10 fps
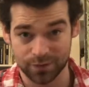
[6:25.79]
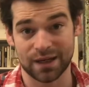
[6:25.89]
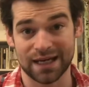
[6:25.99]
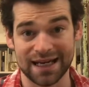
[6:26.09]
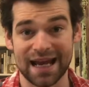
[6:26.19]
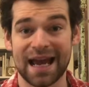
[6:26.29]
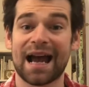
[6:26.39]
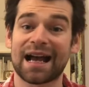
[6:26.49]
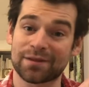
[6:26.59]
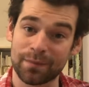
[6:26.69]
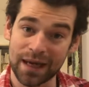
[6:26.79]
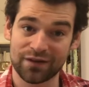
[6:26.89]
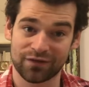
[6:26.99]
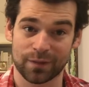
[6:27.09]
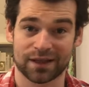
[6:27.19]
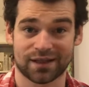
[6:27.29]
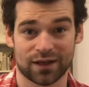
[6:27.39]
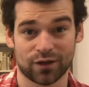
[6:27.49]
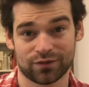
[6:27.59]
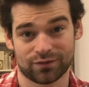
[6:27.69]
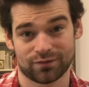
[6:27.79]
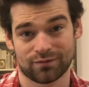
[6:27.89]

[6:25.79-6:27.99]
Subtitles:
me has made for myself